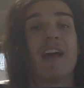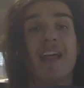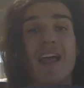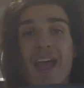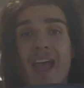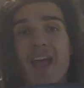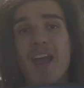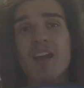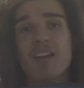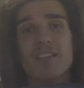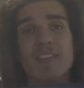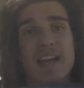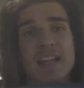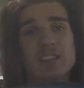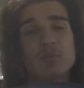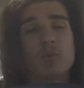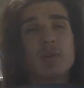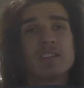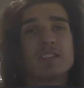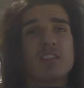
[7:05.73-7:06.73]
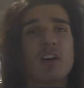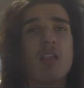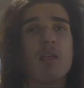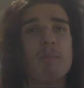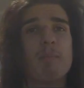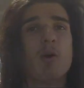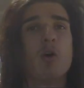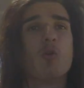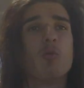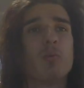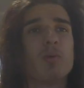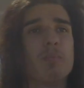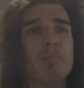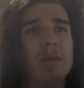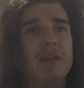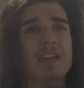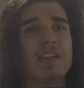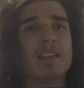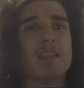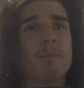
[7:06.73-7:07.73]
air, and that's what it's all about with
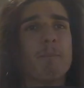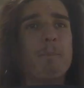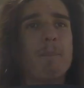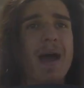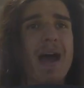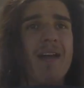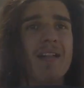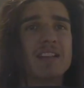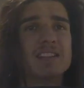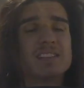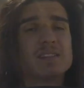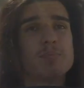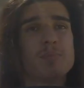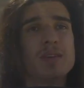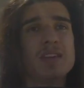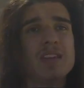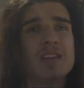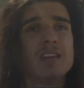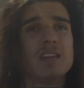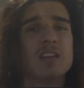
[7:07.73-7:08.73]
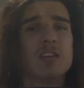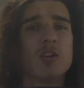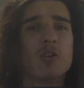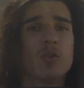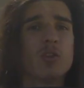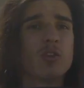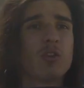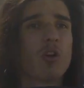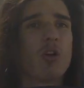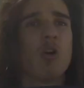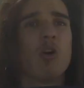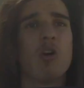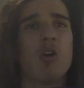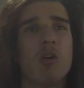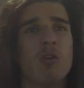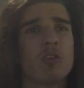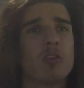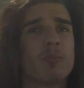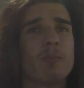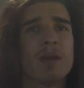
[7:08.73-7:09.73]
being the balanced being.
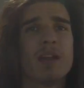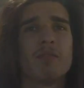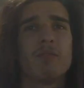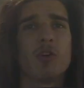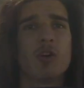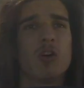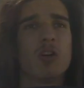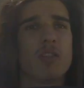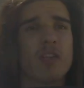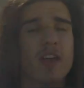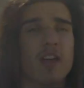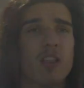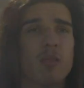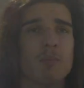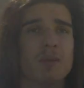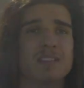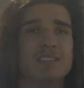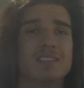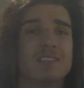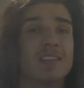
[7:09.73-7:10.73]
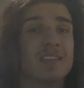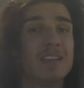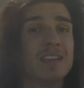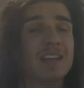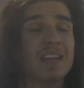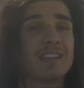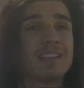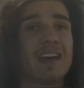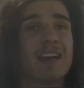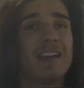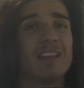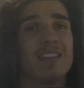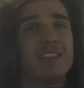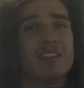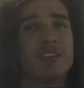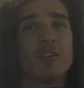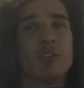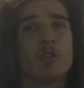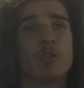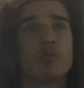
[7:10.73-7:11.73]
You're made of all the elements, and then you get that
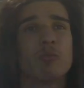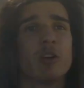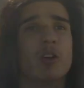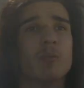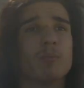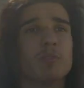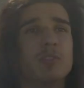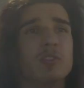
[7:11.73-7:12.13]
ethereal realm